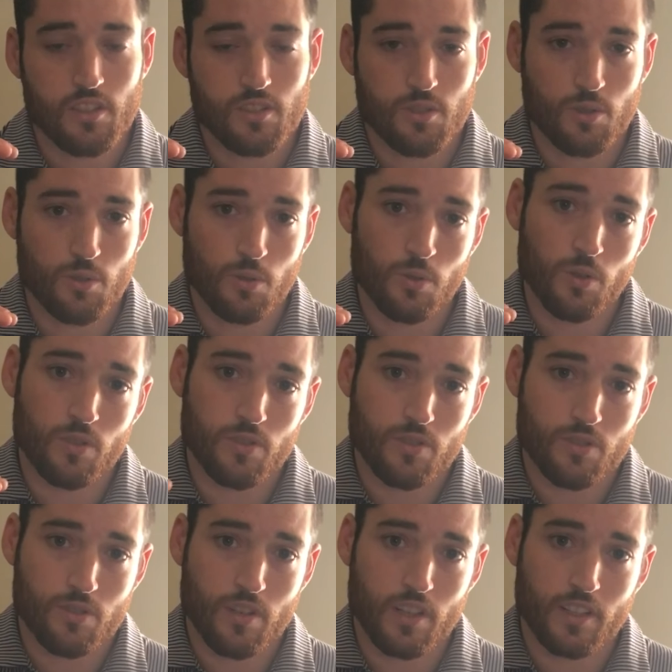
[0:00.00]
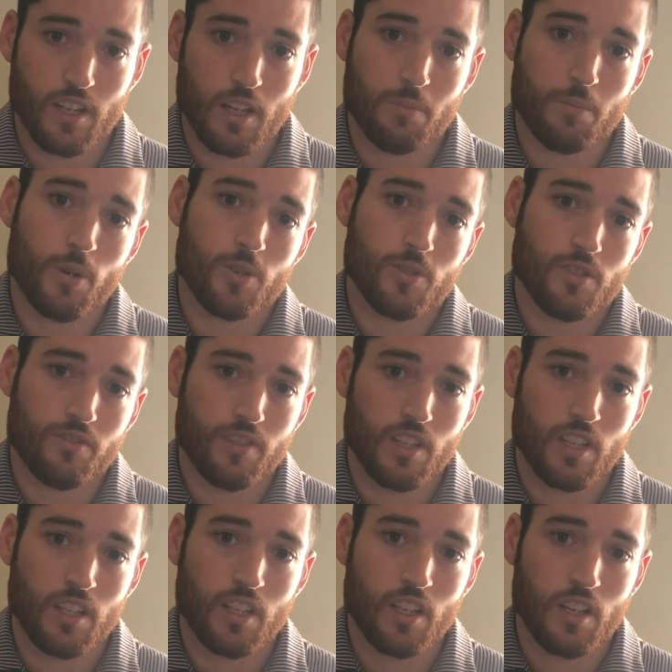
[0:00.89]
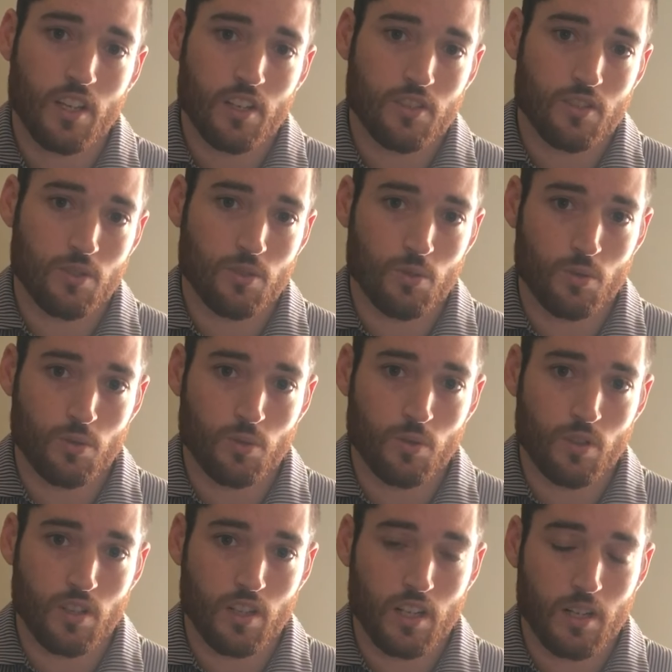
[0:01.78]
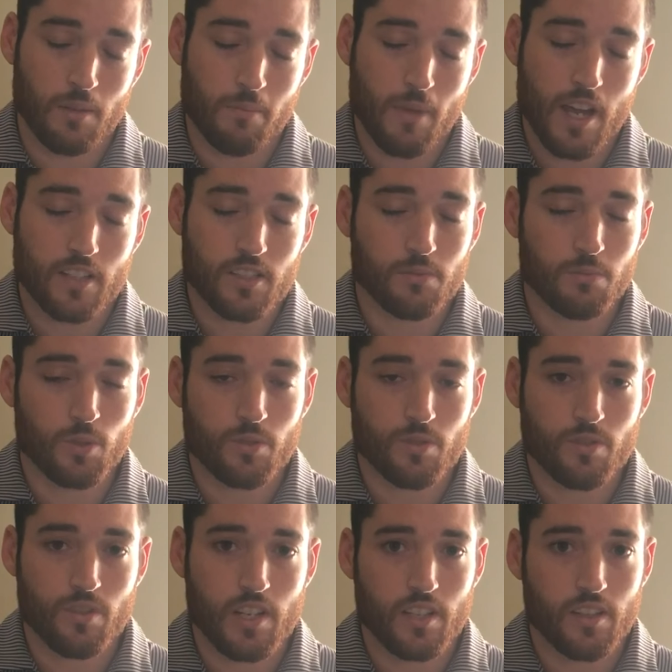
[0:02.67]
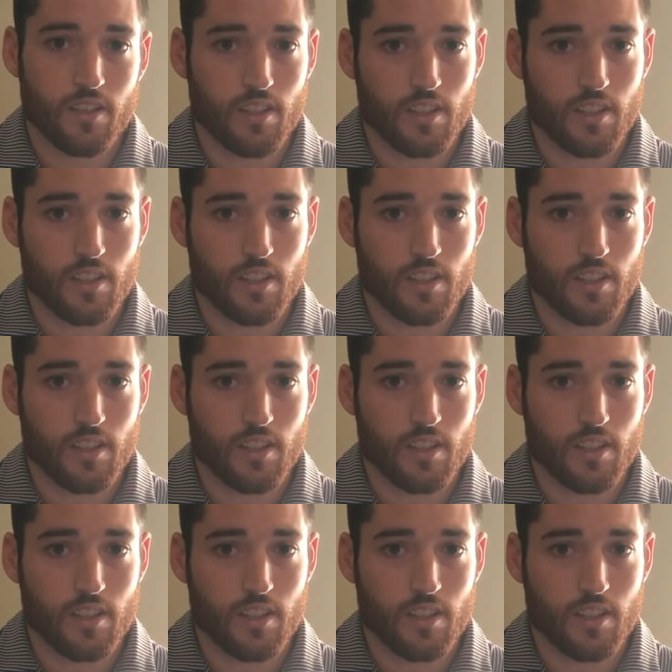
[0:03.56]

to strength hypertrophy to maximal strength,